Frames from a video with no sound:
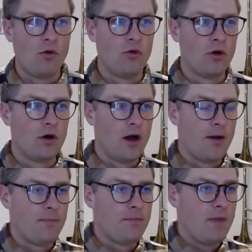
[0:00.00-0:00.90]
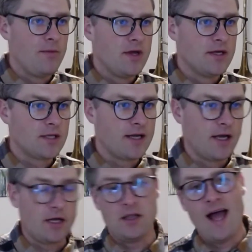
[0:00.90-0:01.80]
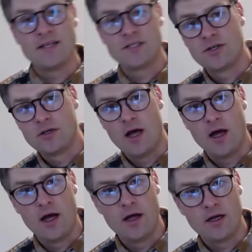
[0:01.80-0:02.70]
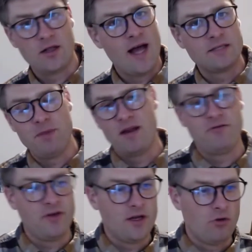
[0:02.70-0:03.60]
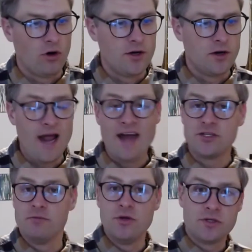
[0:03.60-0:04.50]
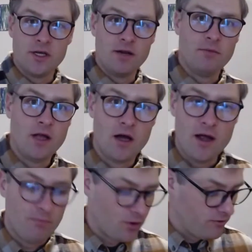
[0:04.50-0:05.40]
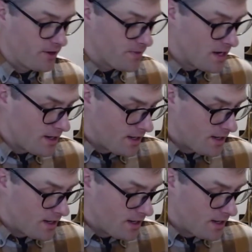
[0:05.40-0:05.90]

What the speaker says: or maybe it's like a class benefit, or your attributes can improve it,